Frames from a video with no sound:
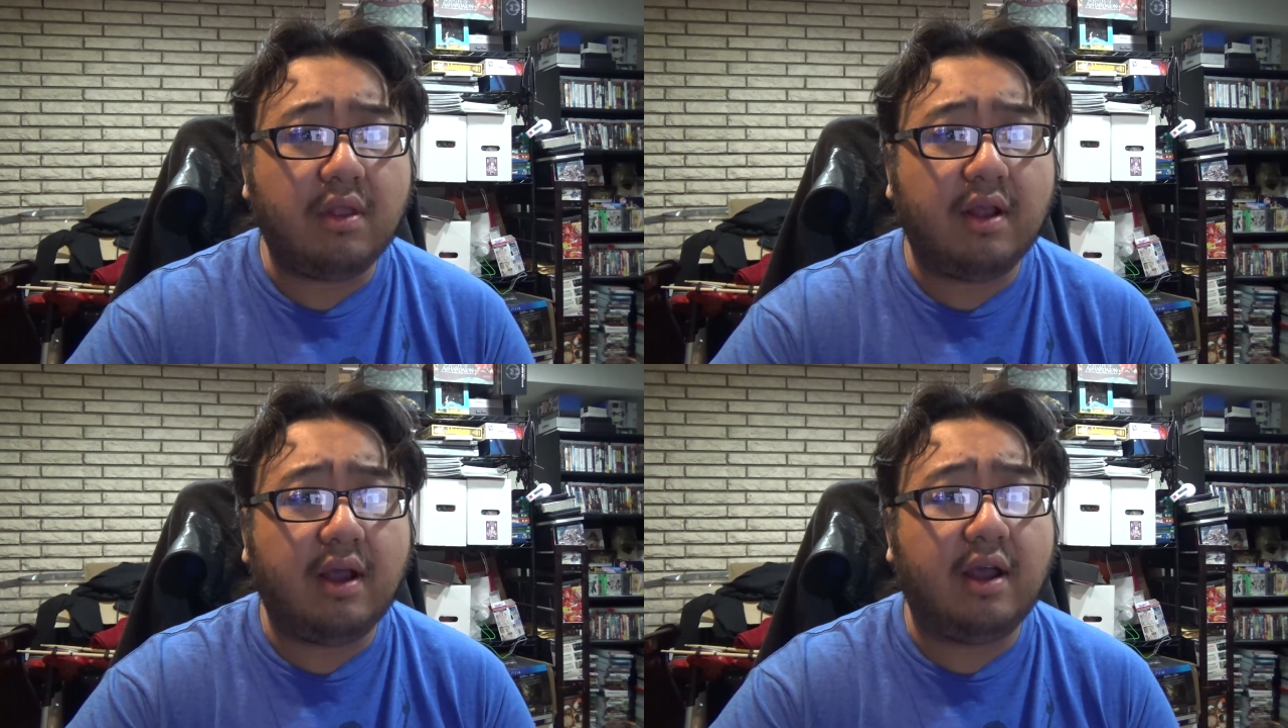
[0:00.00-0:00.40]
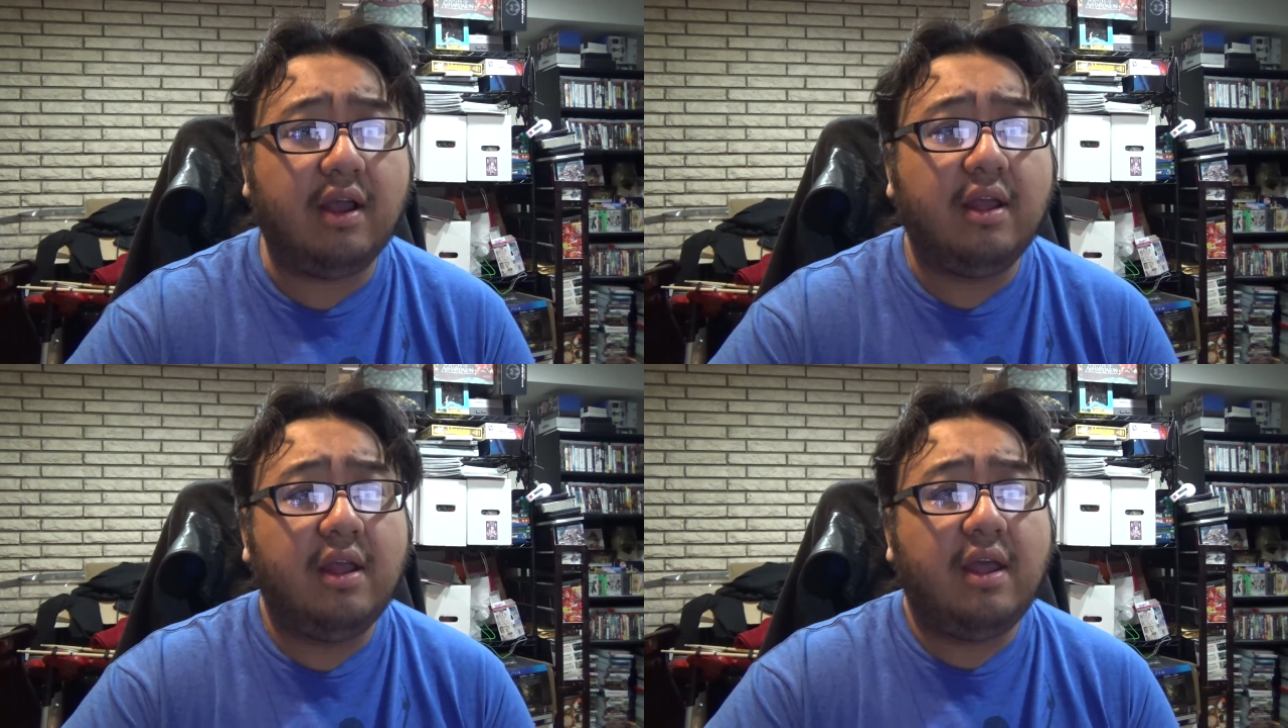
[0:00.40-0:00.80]

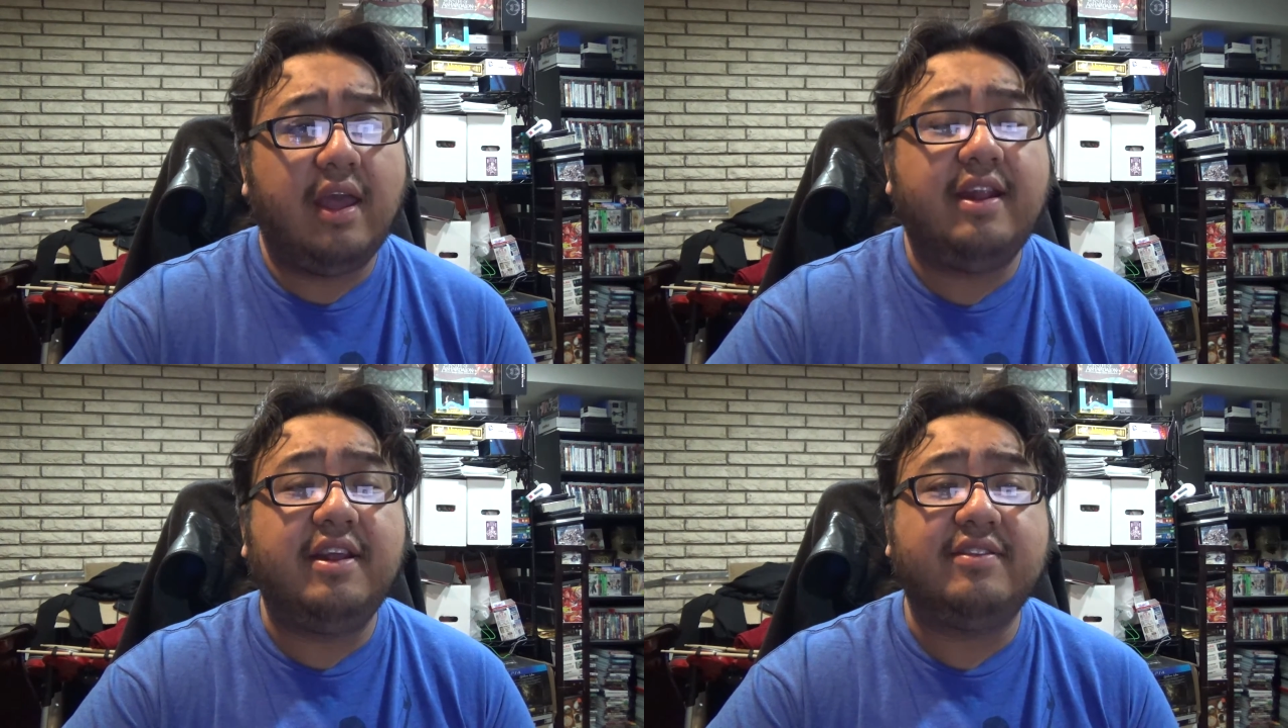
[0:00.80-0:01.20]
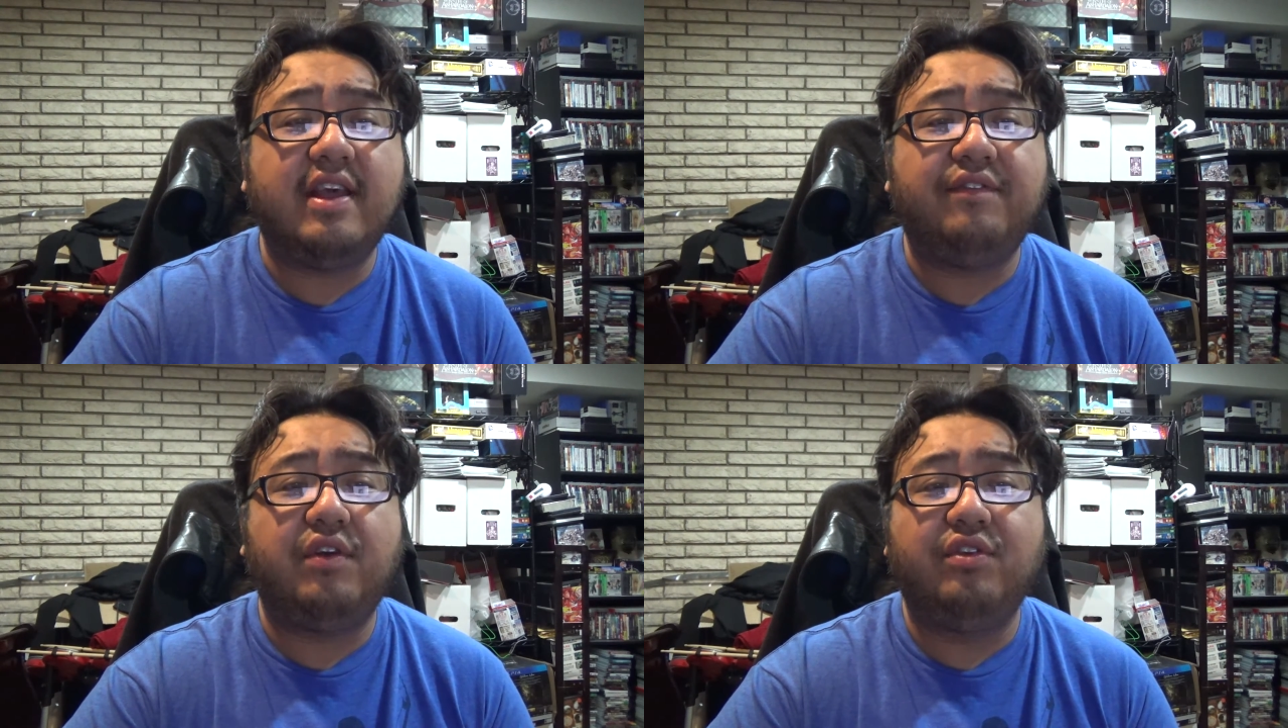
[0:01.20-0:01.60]
And it does
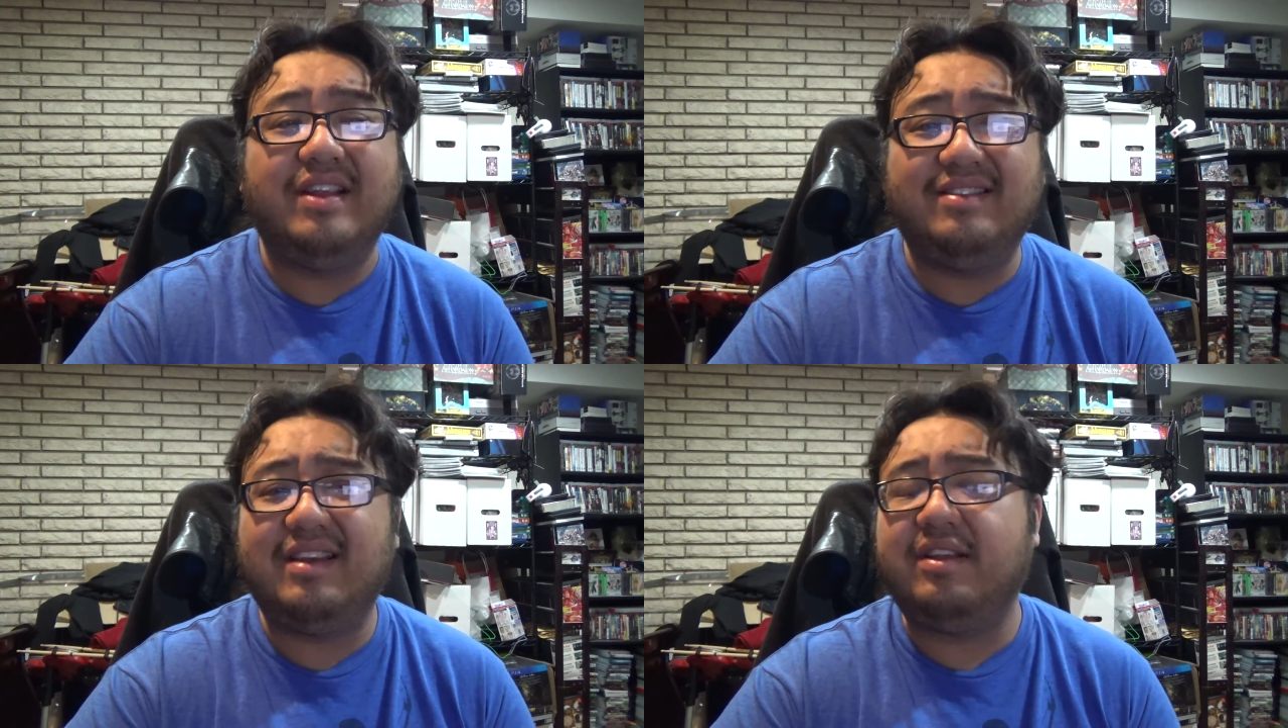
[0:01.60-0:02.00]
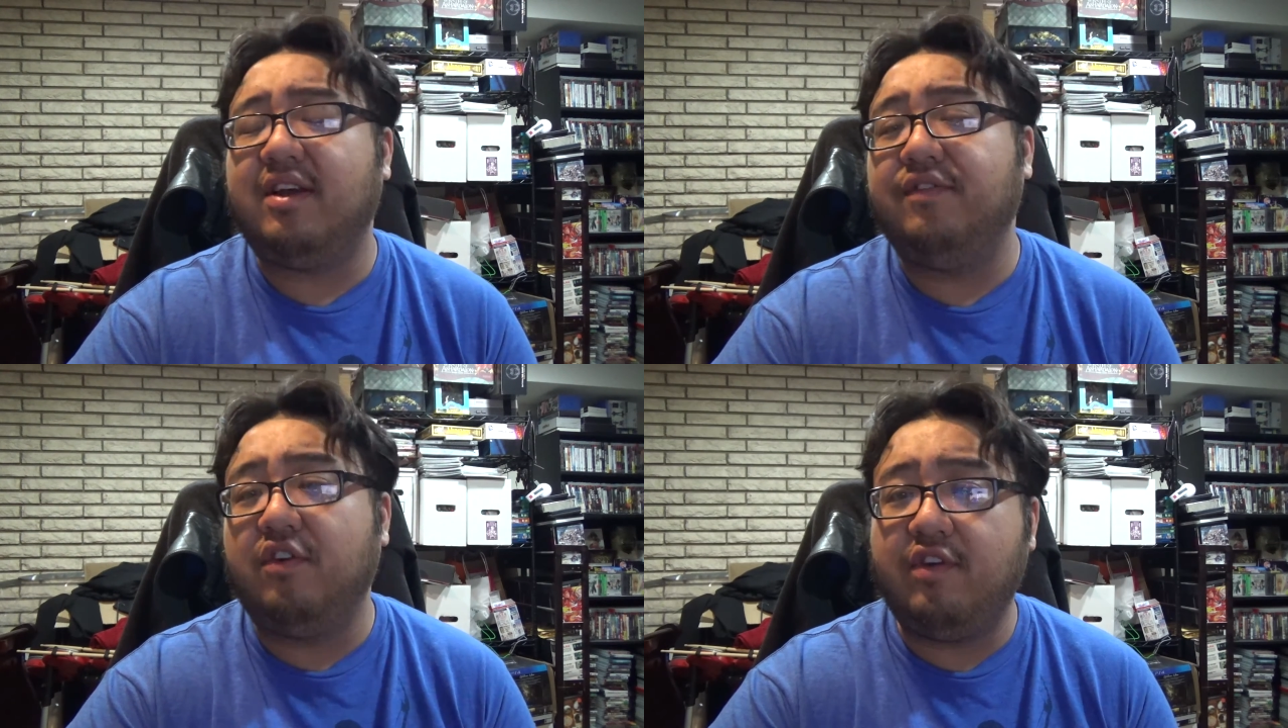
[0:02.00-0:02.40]
have a release date
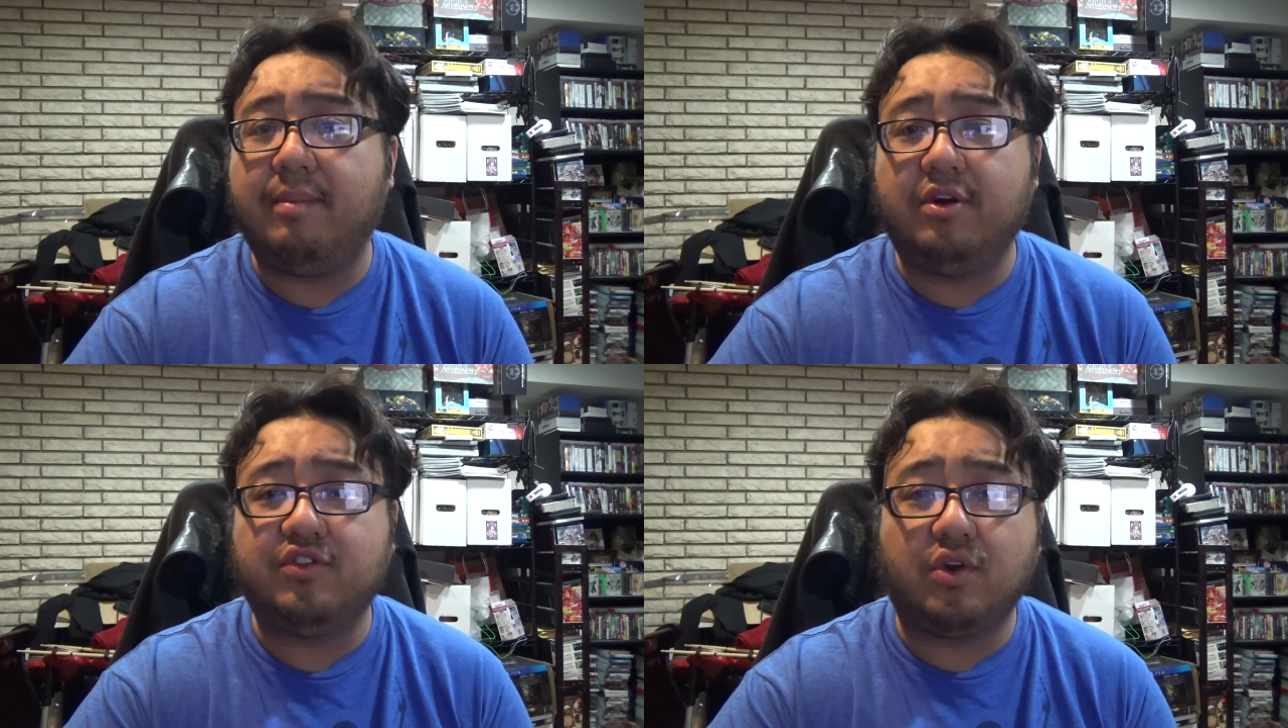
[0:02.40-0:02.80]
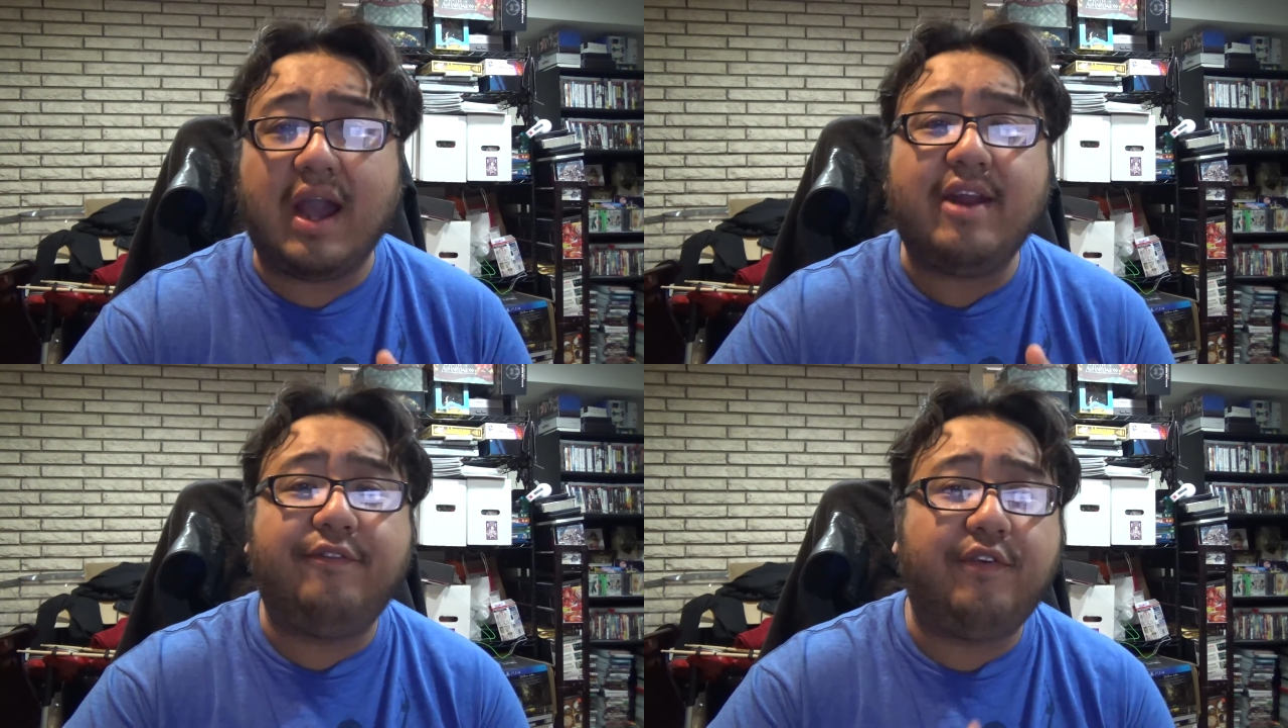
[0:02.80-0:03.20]
of November, so
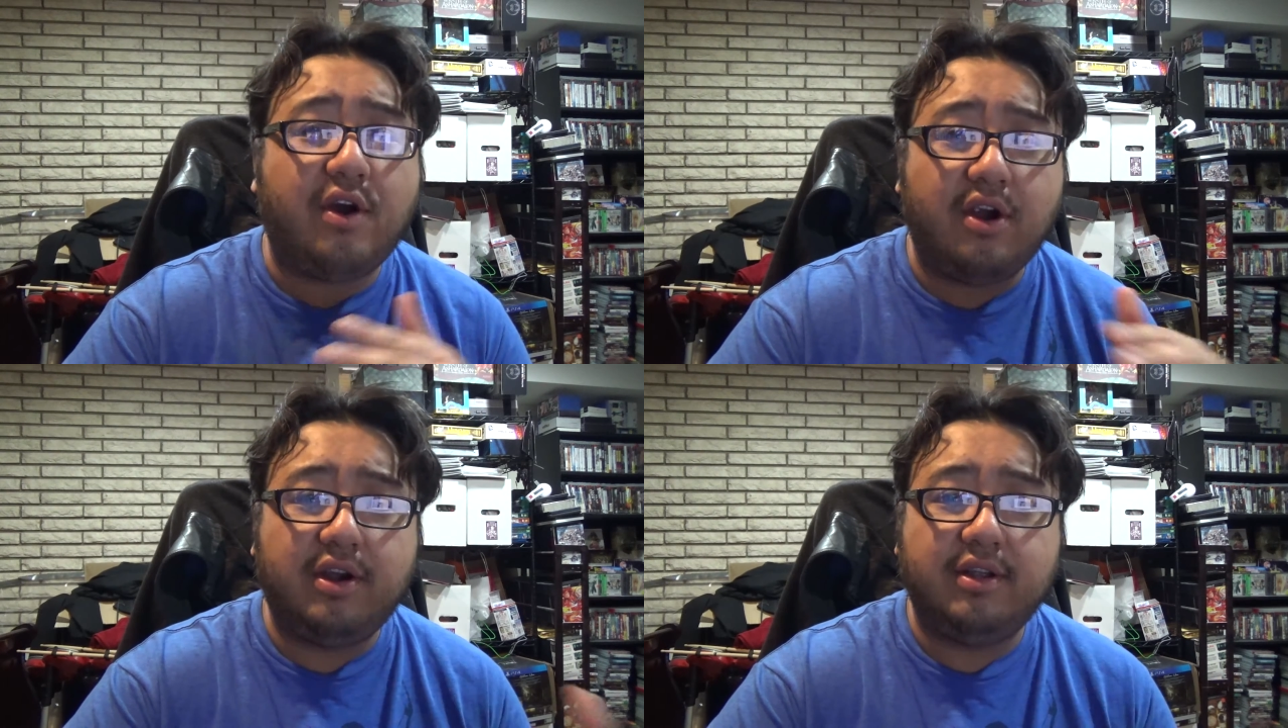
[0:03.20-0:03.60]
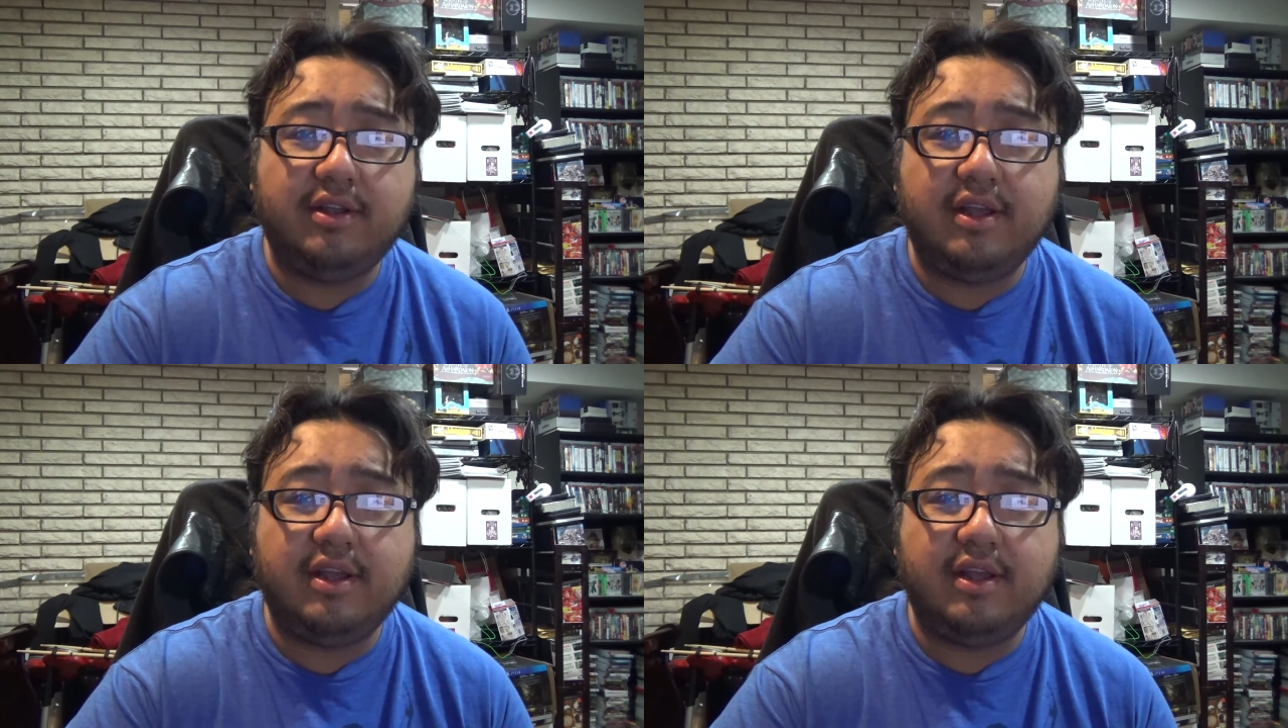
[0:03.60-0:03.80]
kind of far